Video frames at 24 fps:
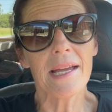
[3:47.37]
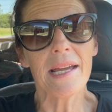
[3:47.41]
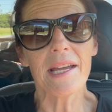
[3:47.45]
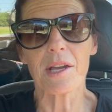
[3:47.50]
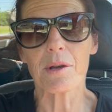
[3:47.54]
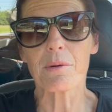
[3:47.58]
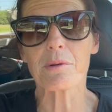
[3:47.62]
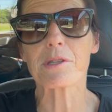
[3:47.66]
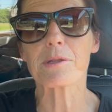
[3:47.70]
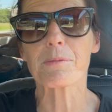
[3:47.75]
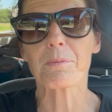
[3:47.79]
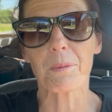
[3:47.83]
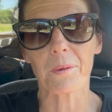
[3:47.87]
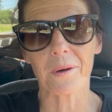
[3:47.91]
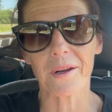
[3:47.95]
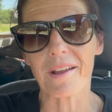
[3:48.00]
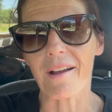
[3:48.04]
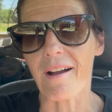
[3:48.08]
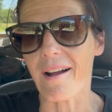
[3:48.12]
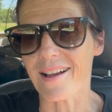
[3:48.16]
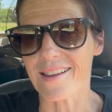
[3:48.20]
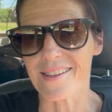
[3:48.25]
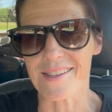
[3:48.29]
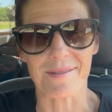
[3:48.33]
It was pretty
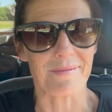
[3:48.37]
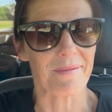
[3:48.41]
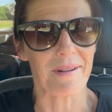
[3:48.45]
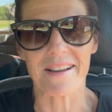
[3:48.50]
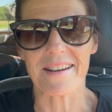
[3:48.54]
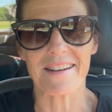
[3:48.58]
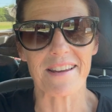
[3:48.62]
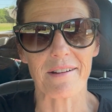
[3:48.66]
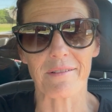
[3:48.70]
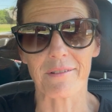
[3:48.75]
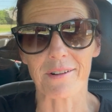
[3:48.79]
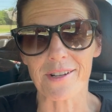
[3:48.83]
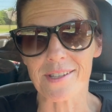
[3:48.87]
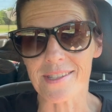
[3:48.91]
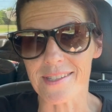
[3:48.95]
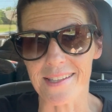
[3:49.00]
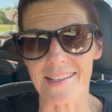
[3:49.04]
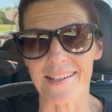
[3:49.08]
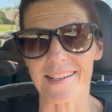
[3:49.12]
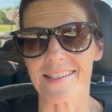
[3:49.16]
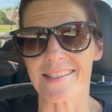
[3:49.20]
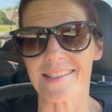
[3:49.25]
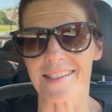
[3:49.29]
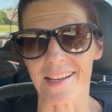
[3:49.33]
awesome. I'd never
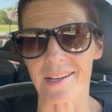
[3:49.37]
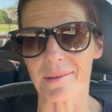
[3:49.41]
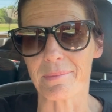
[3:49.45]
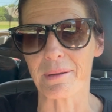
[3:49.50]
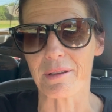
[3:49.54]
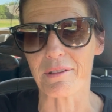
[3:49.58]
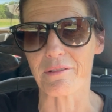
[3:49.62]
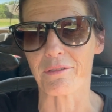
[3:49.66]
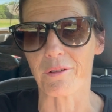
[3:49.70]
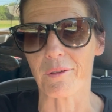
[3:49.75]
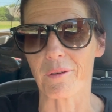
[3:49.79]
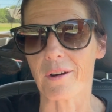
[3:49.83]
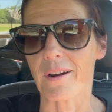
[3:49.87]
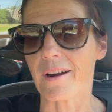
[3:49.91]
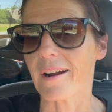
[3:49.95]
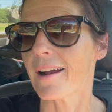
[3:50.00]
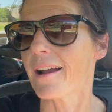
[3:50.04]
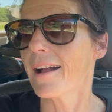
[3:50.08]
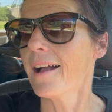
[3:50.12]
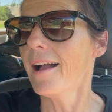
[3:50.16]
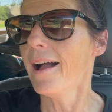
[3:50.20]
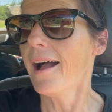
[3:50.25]
seen it done before.